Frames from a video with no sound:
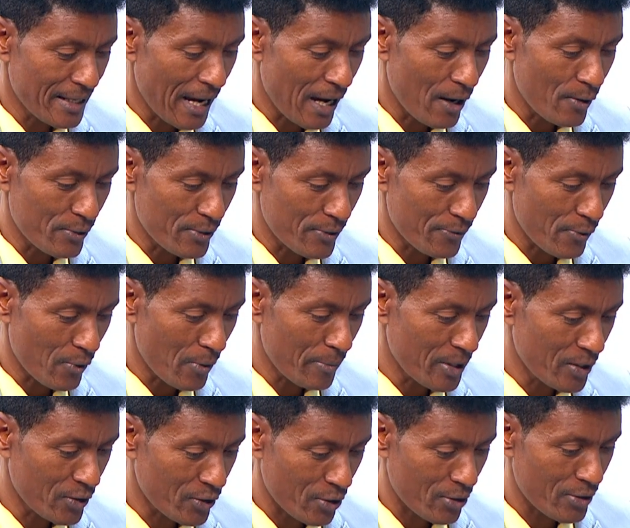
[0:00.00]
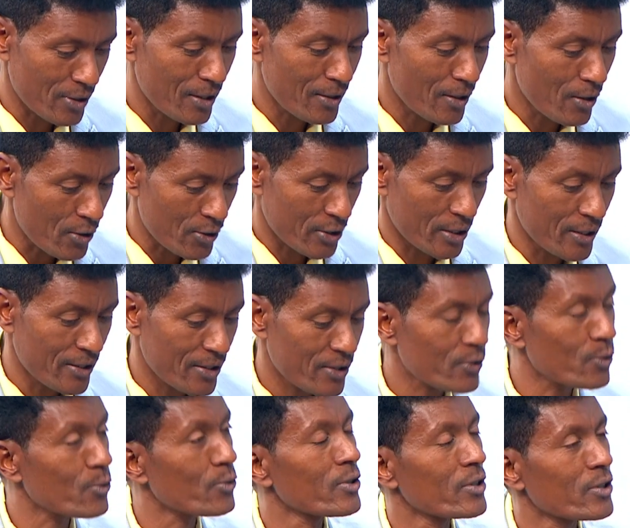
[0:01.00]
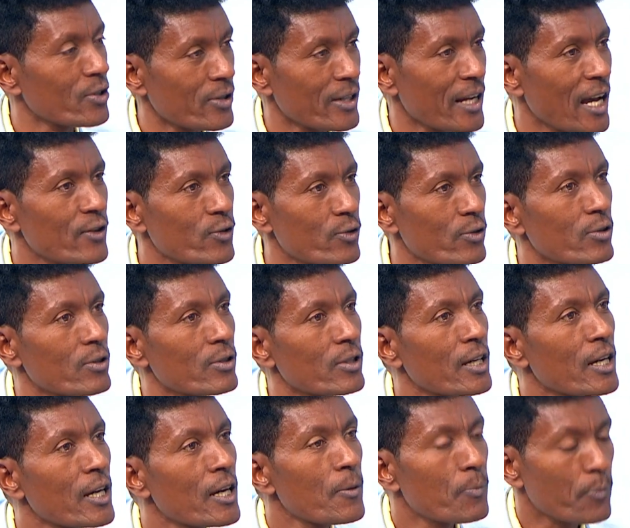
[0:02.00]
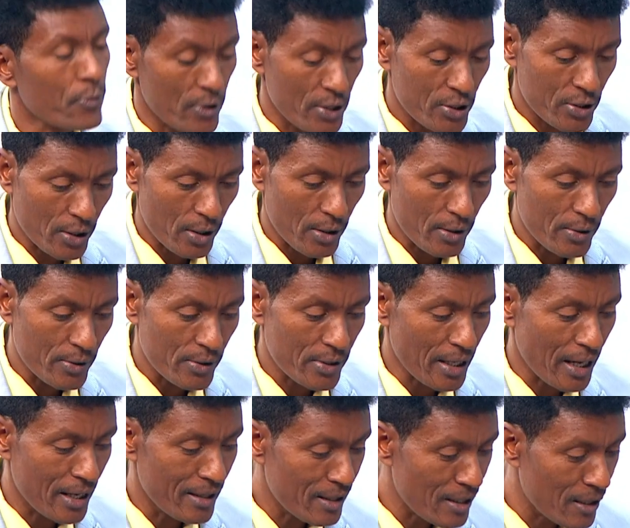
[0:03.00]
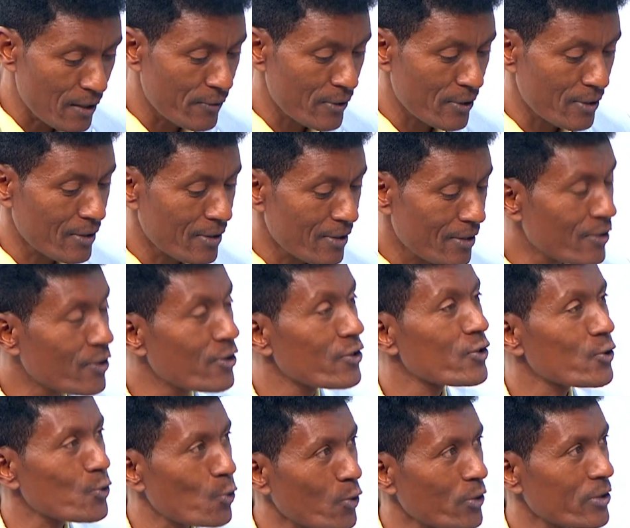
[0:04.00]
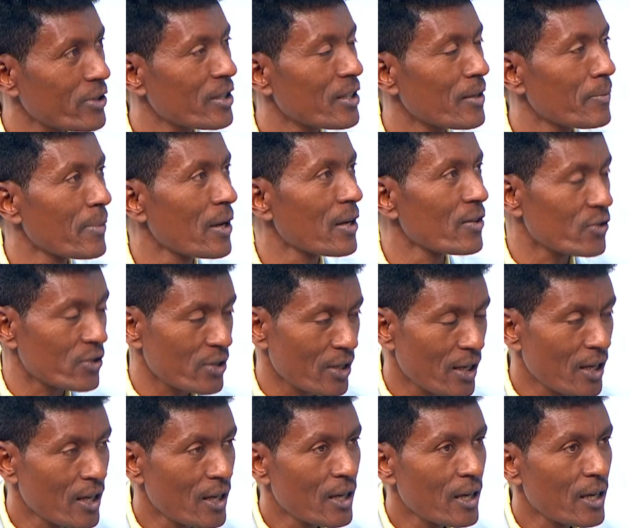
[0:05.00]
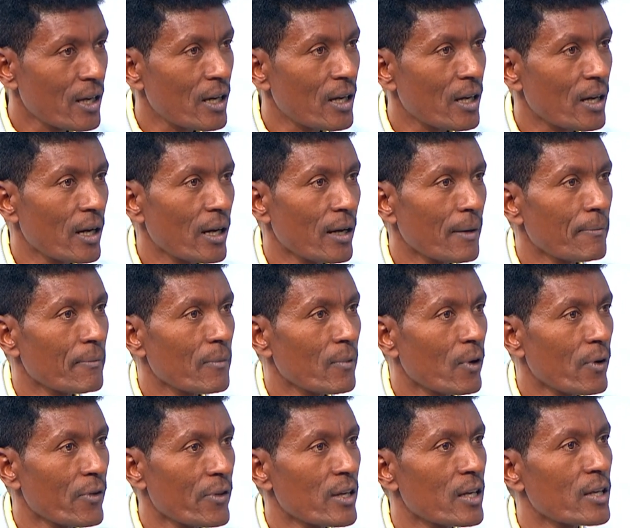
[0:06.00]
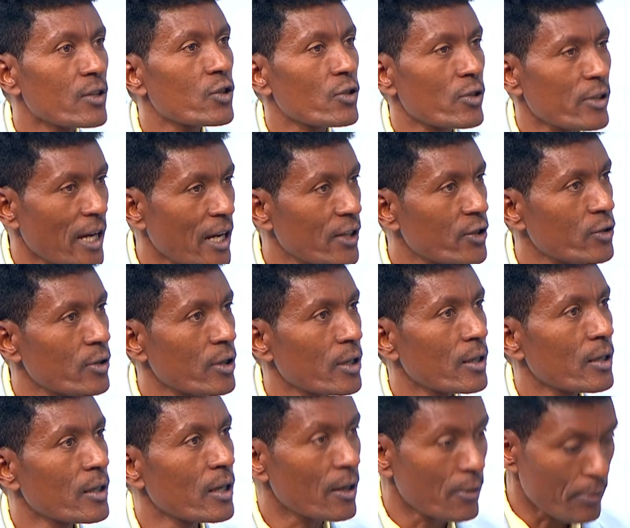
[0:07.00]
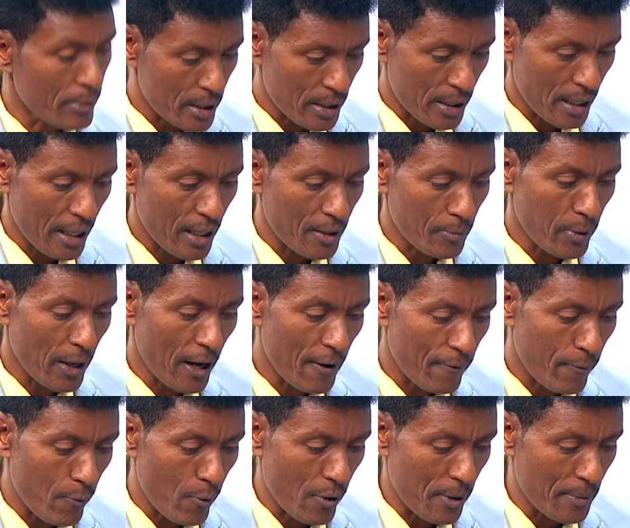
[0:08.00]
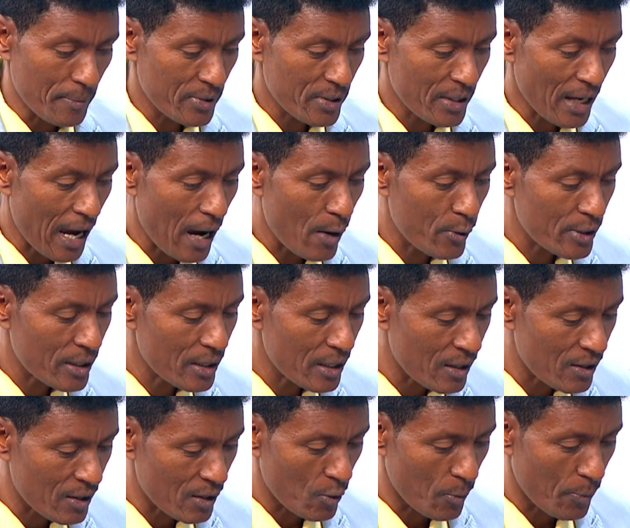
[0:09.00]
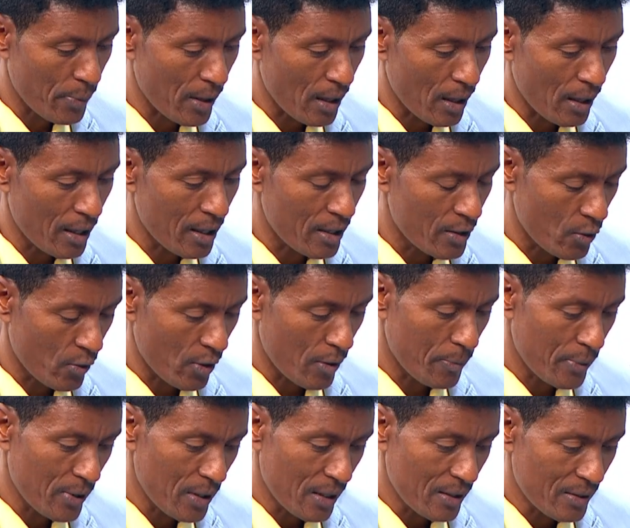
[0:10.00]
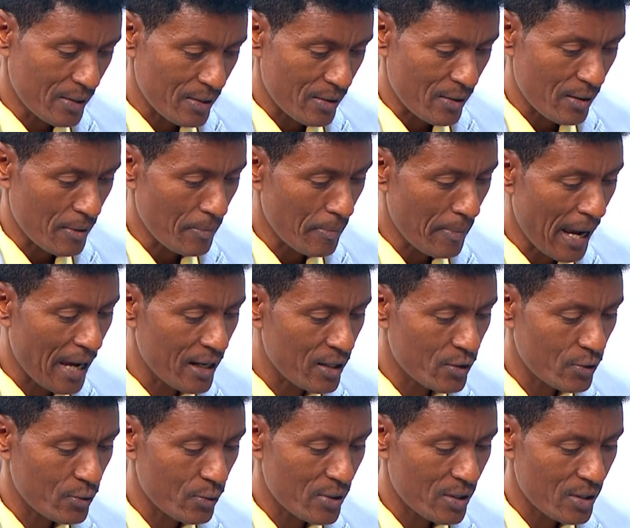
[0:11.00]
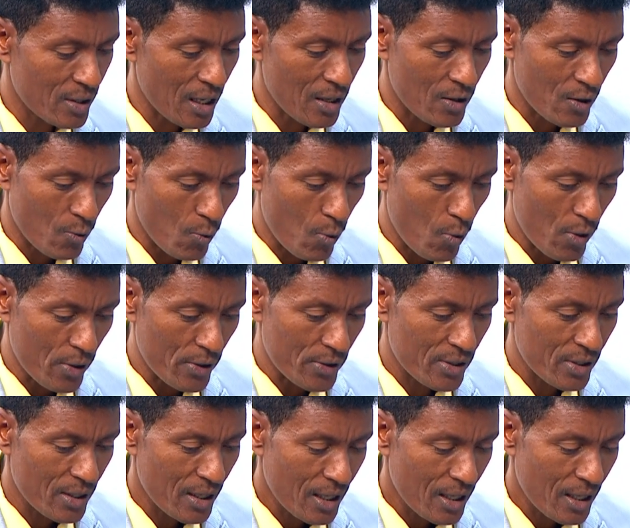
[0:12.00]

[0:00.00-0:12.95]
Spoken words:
downs, from internal hurdles to international pressures, and even distorted images on the international arena and platforms. How did Ethiopia, in your opinion, sir, manage to stay the course